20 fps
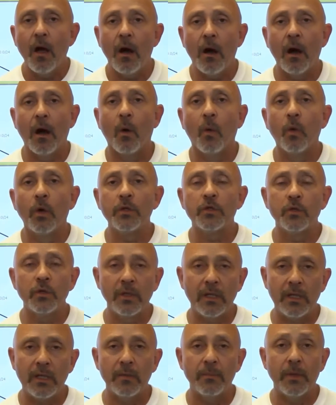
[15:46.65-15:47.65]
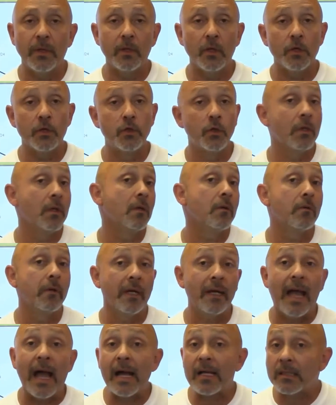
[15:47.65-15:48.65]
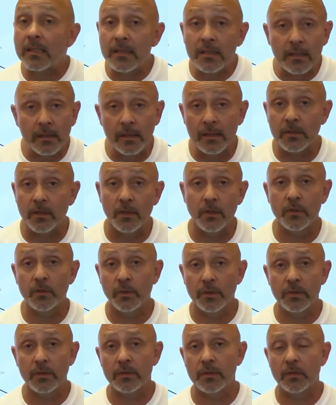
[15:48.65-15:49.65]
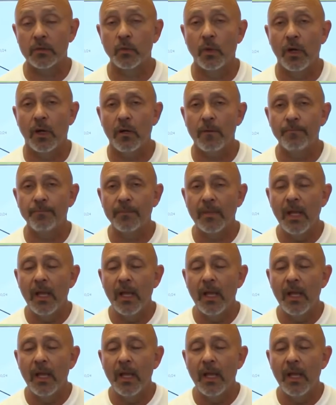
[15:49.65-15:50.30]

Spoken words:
are what you need, because you can create access lists on switches as well.